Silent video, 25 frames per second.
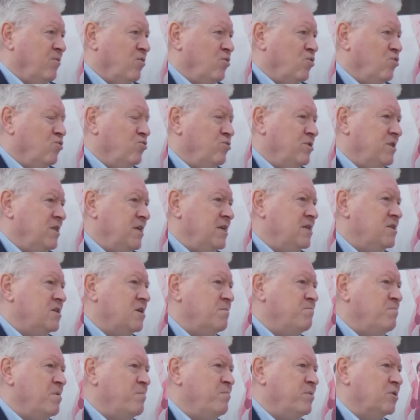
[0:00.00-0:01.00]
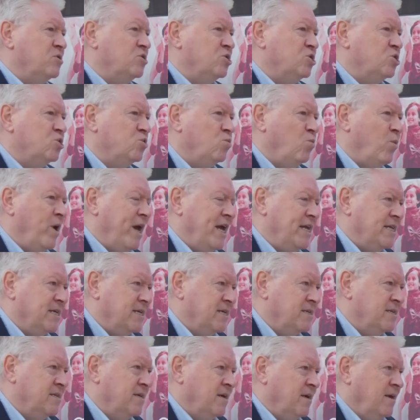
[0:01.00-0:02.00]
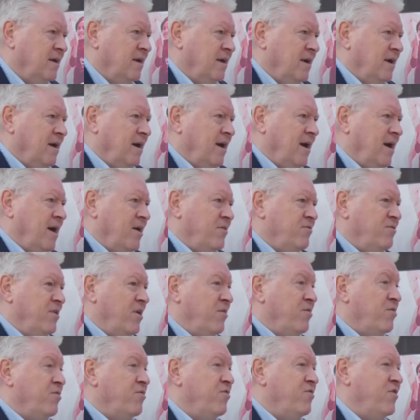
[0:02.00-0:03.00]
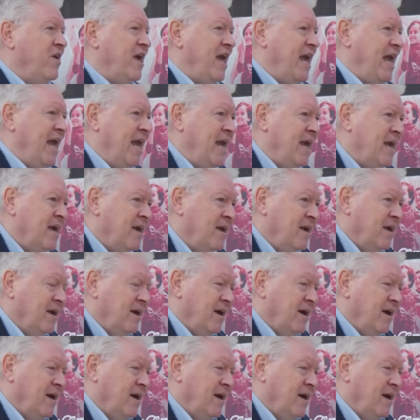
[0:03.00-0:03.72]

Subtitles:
who need to be persuaded that they